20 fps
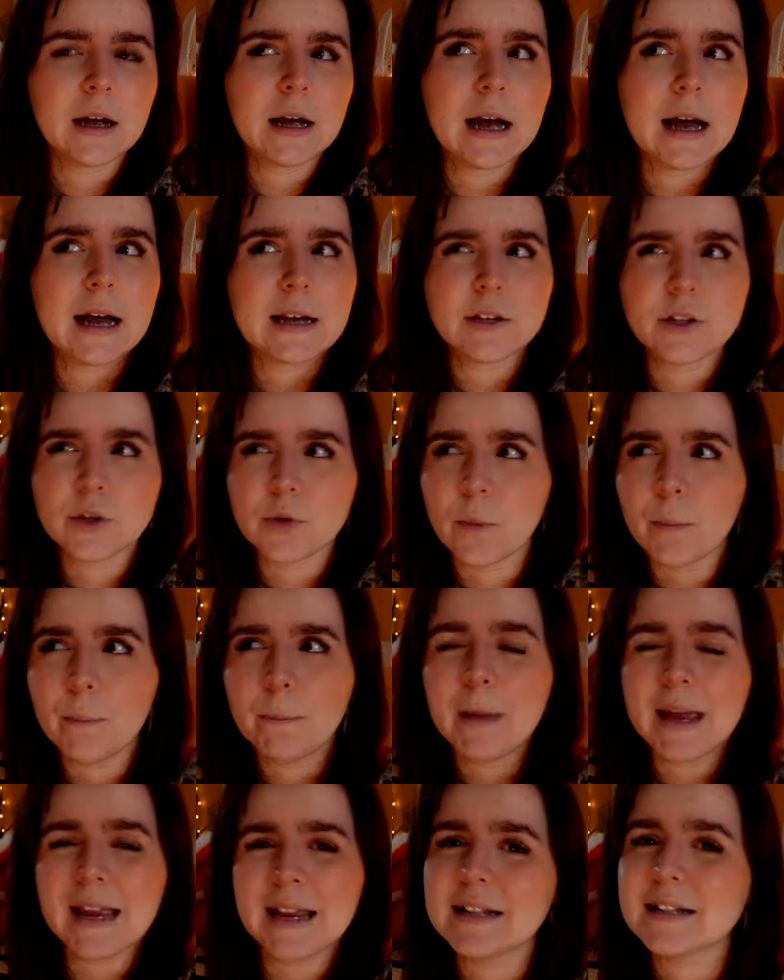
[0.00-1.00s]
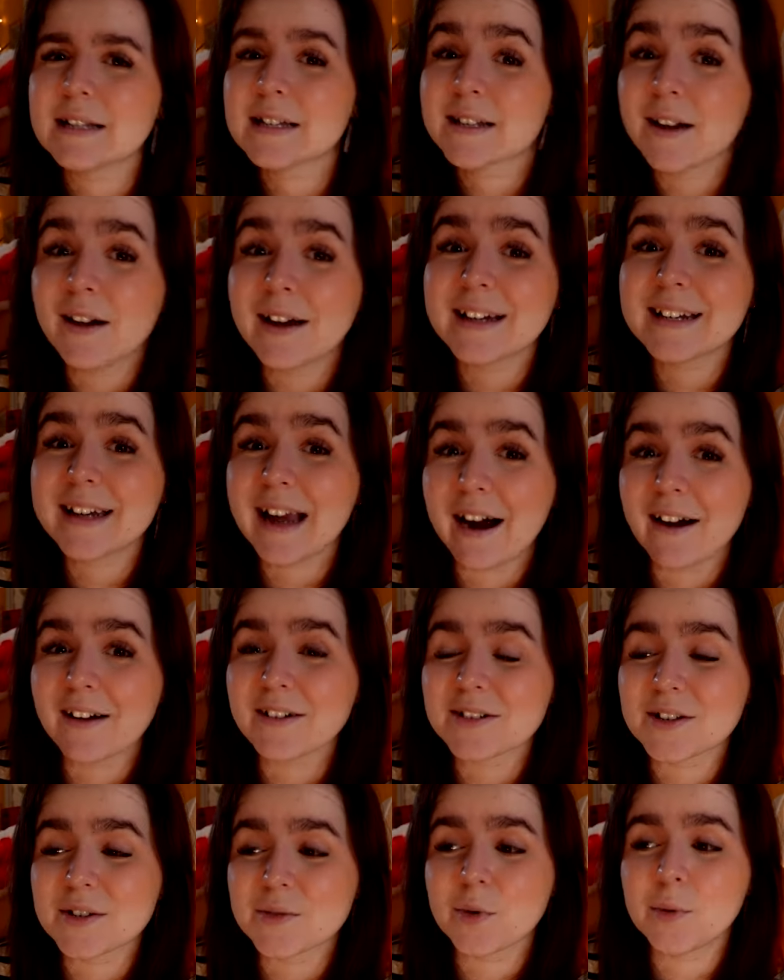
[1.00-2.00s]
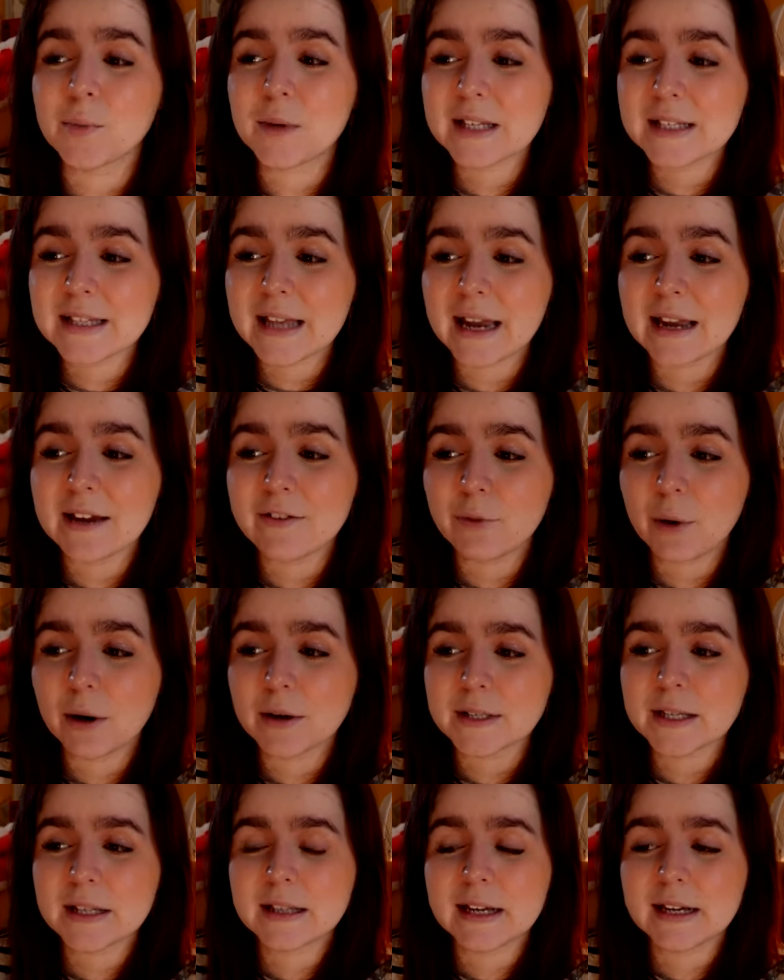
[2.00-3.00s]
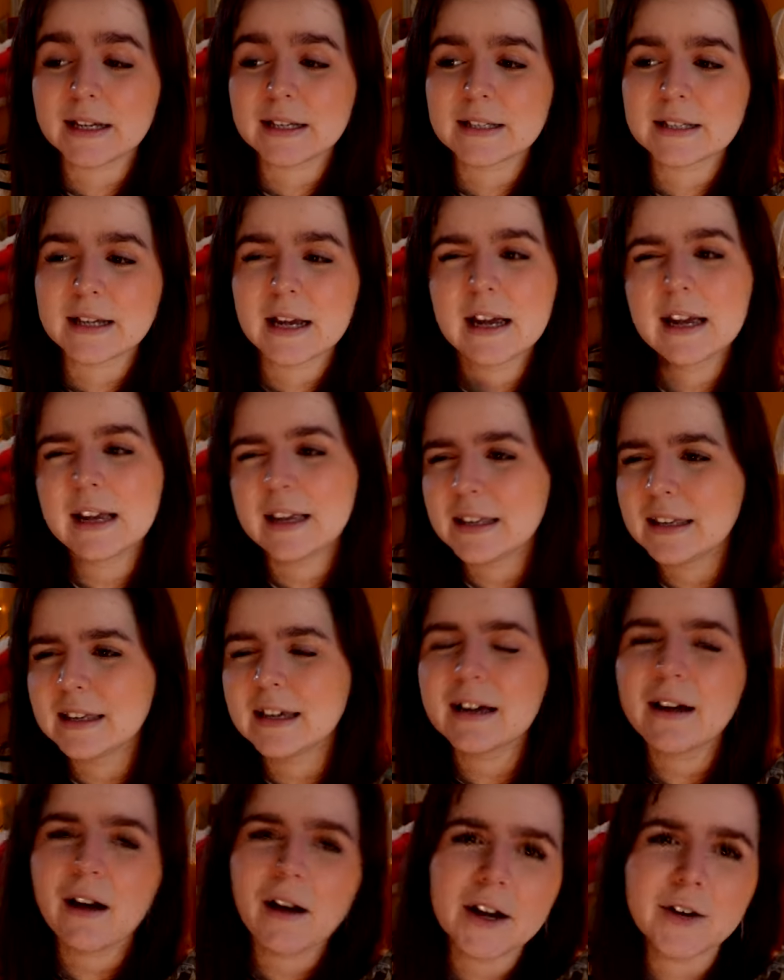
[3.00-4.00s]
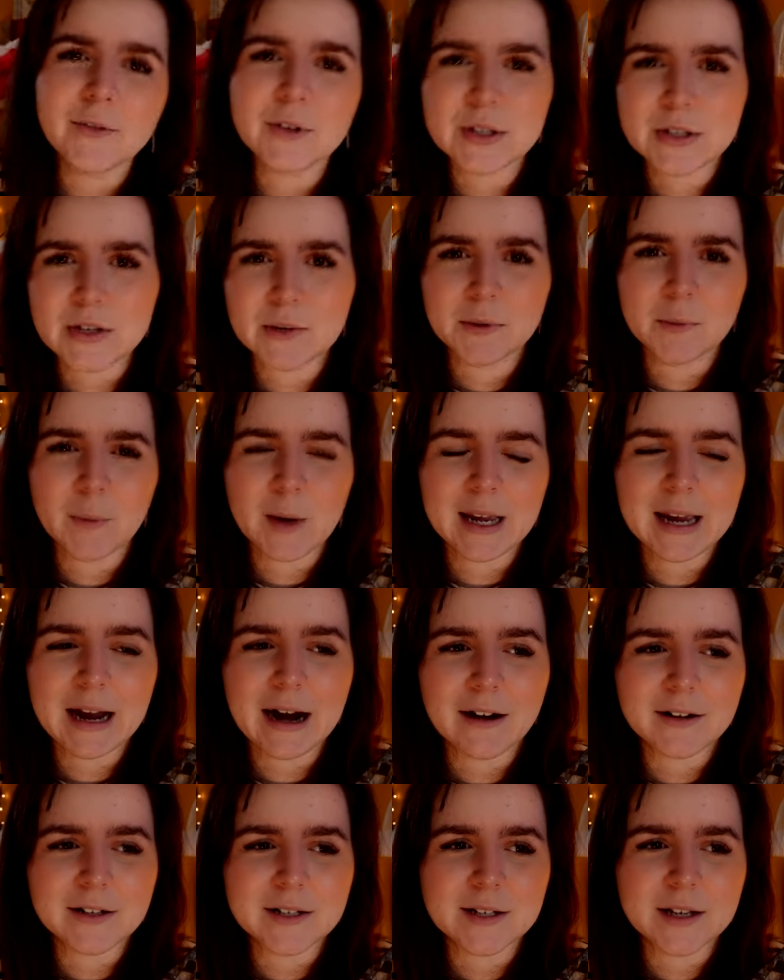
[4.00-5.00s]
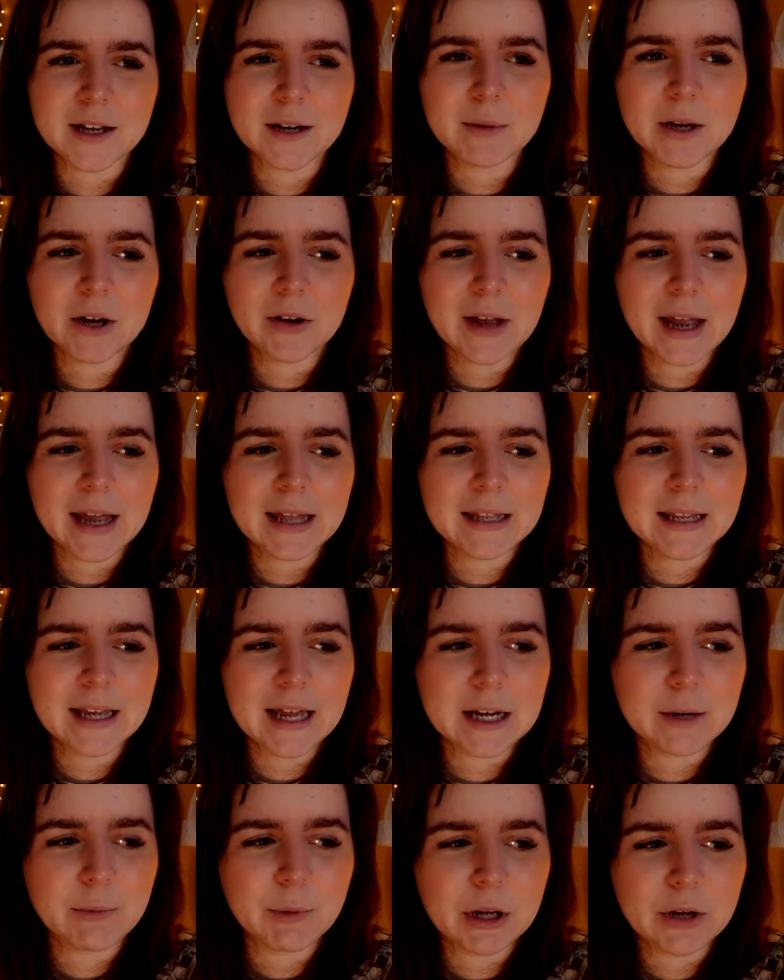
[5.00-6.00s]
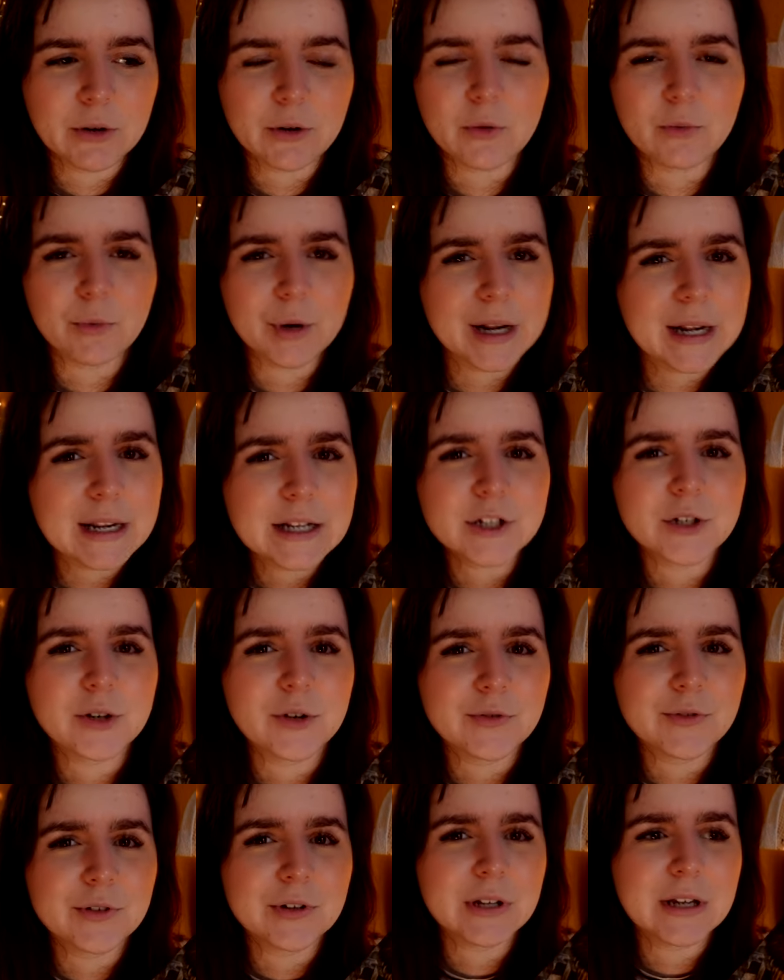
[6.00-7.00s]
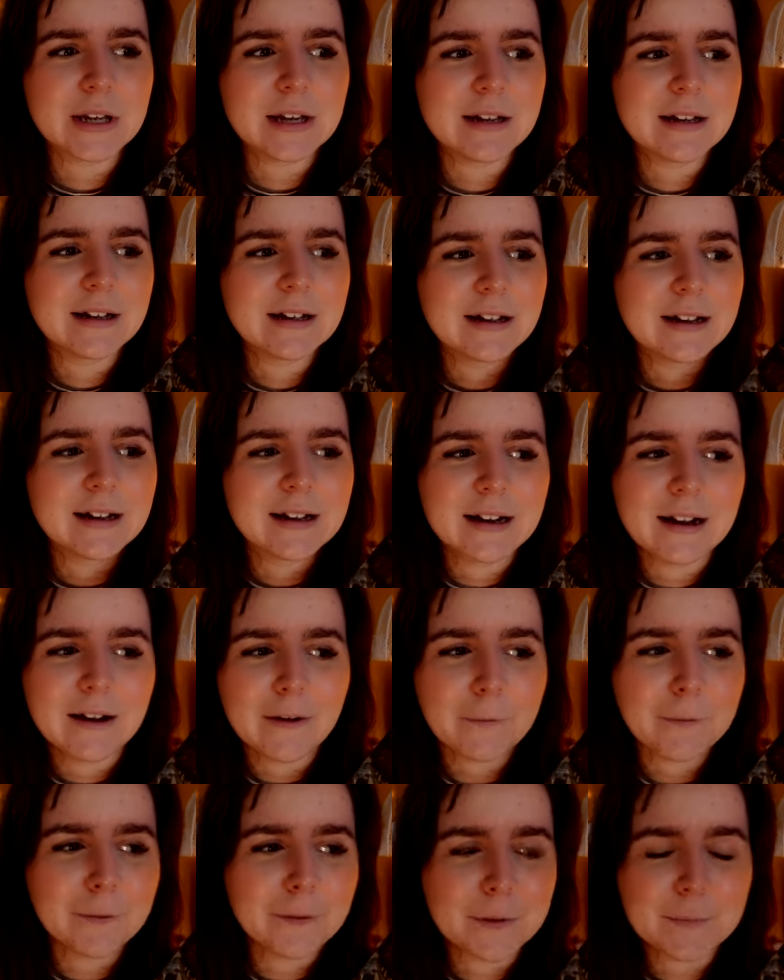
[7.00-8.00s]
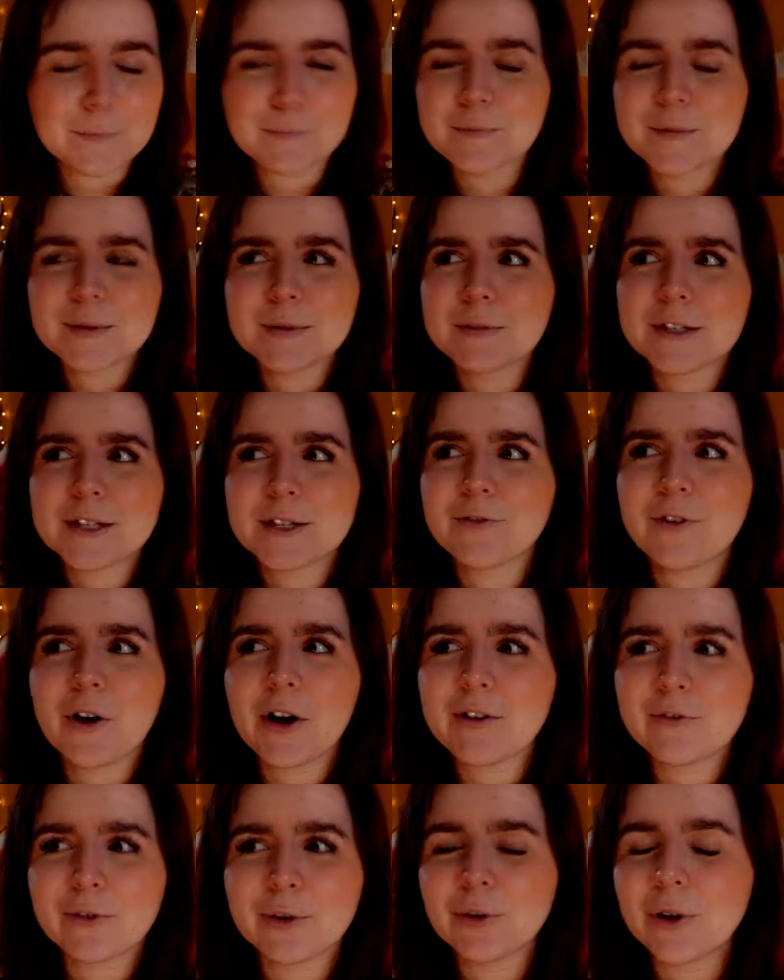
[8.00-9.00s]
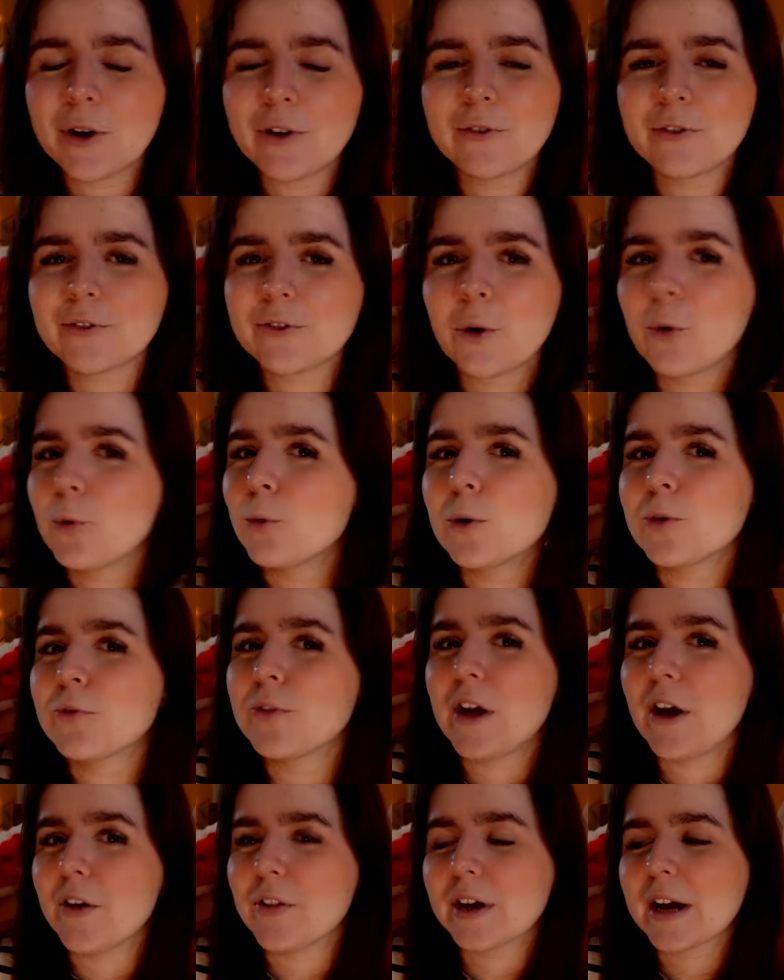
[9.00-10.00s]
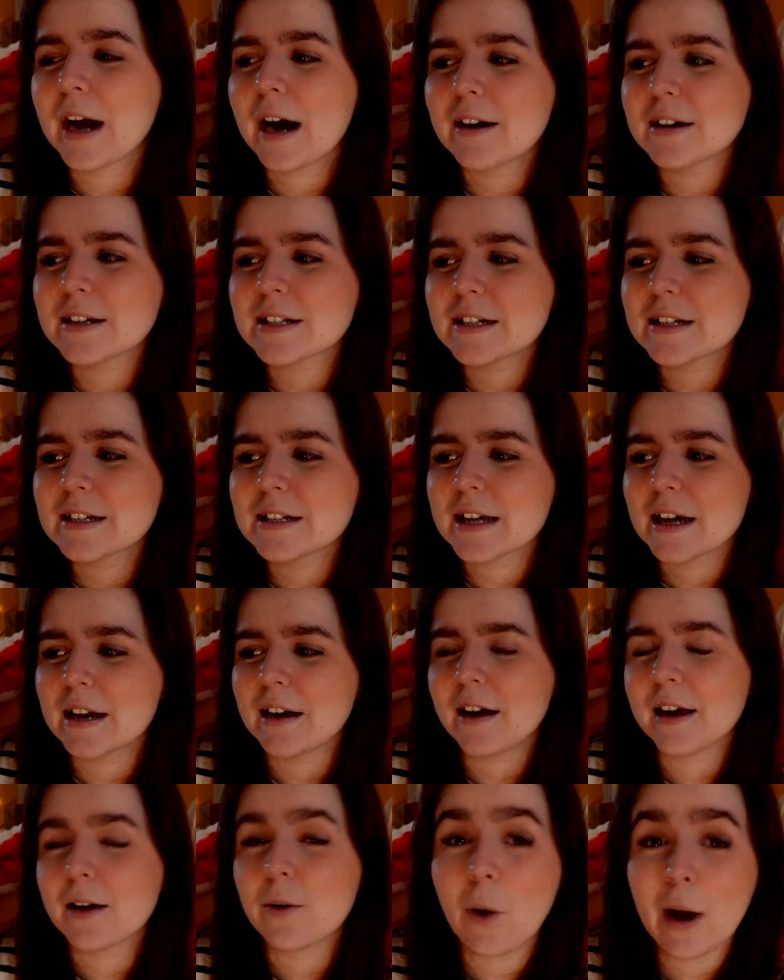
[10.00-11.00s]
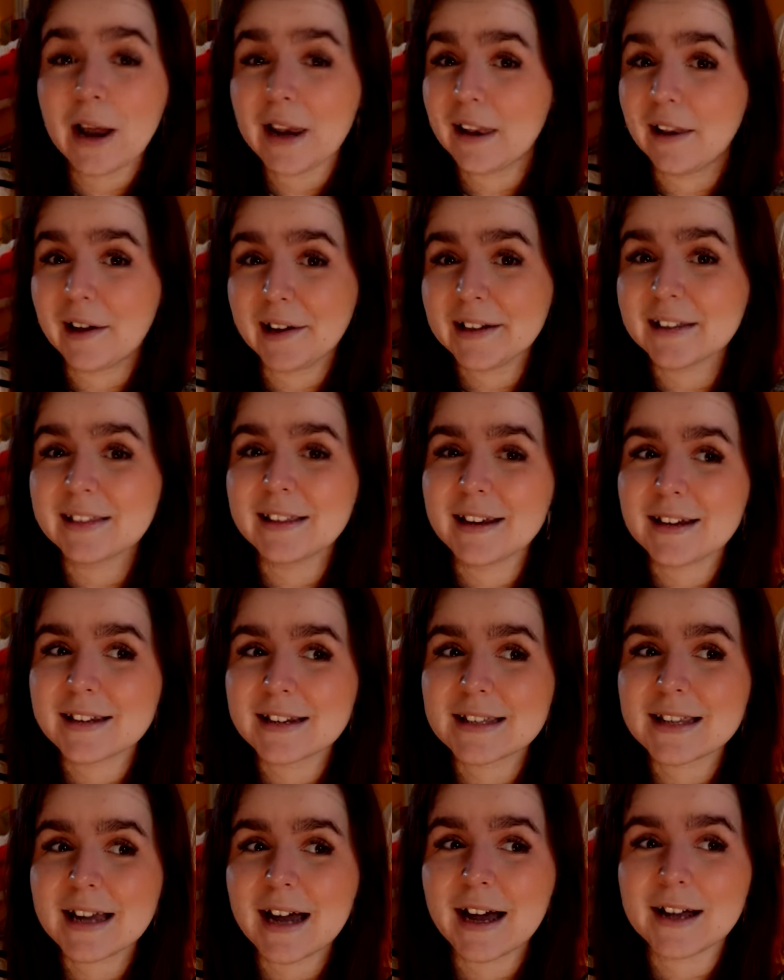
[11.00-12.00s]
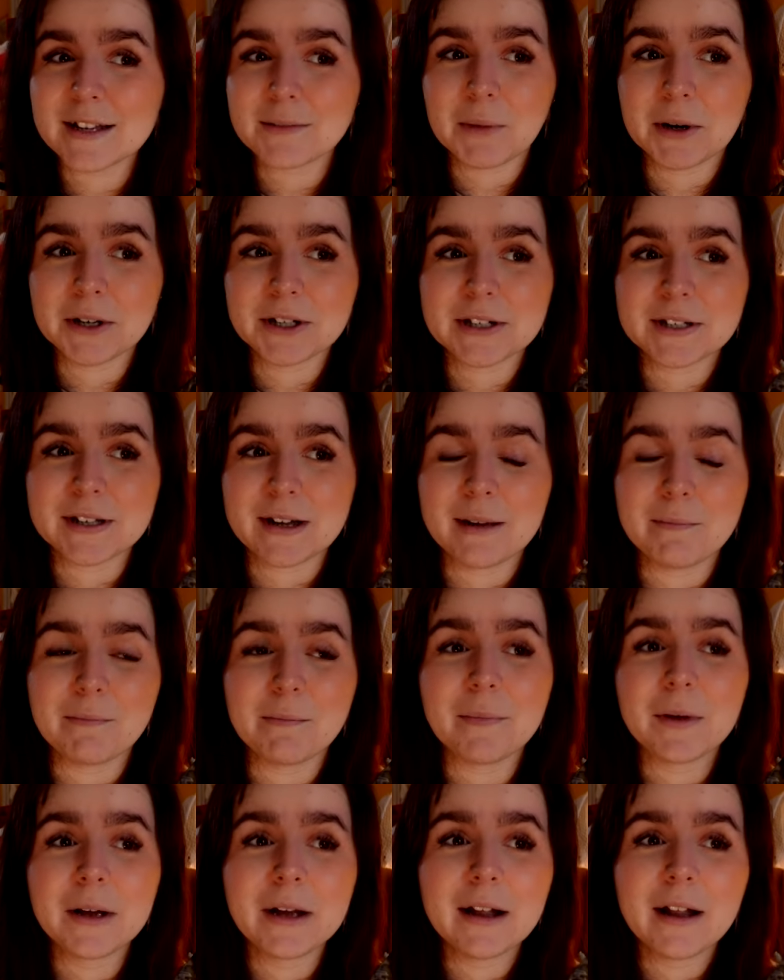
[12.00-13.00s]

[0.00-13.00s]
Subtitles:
and your main side characters will be safe, whereas in this you kind of assume the main characters are going to be okay in the end, but you're not really sure for the survival of all of the other characters. And I quite like that it did that, as much as I'm